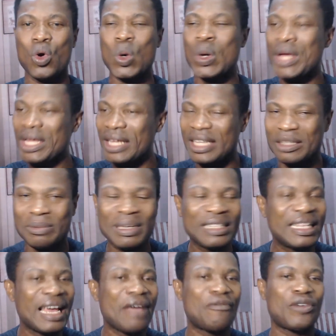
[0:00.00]
it's been
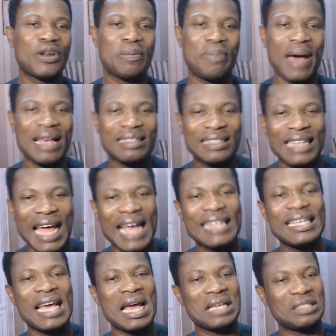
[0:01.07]
there for the past 9
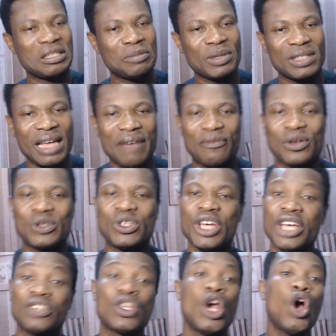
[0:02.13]
years, it's been there for
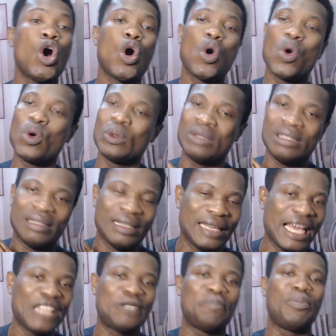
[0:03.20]
this,
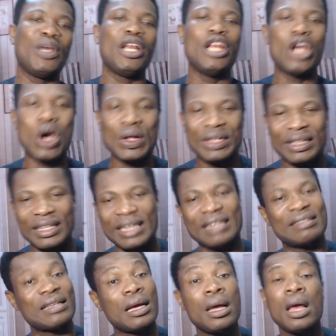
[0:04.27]
8 billion
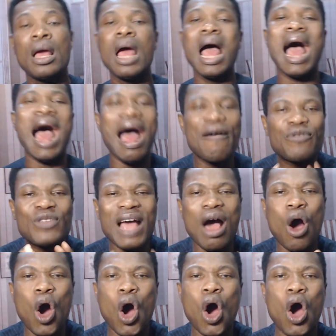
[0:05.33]
this. After
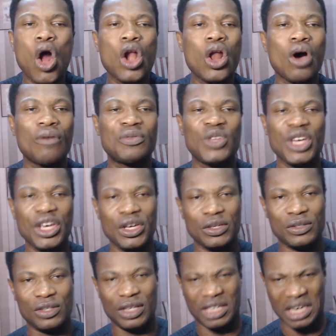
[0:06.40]
all of
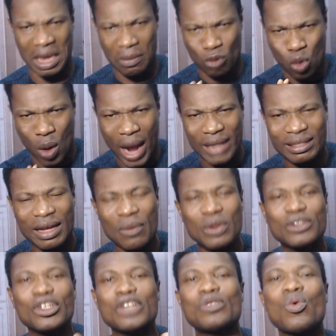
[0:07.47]
this, he kept quiet and was
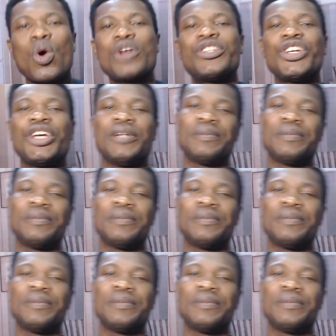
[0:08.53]
just watching,